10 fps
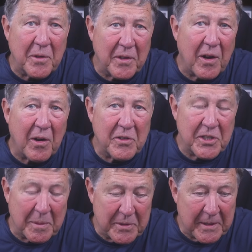with the
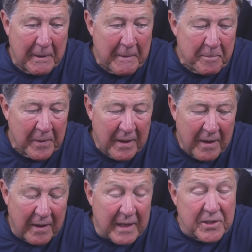hardships.
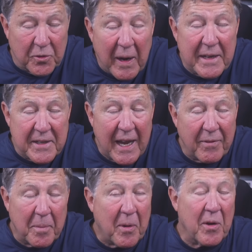It's great to
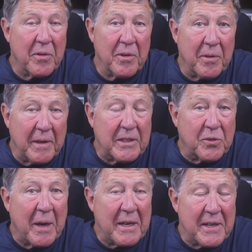have a partner. It's
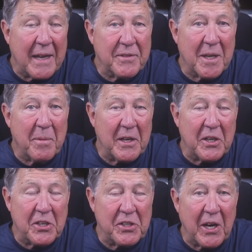great to have somebody
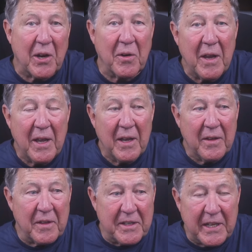to share
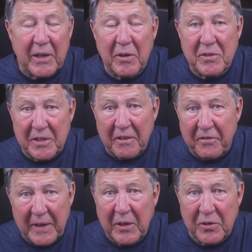the tears and the
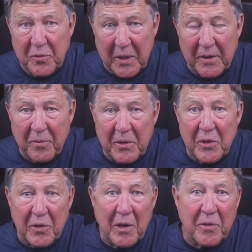fears with when
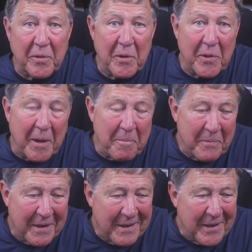you go through them.
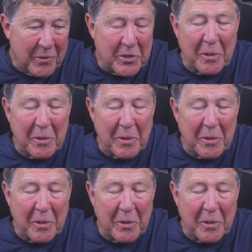Which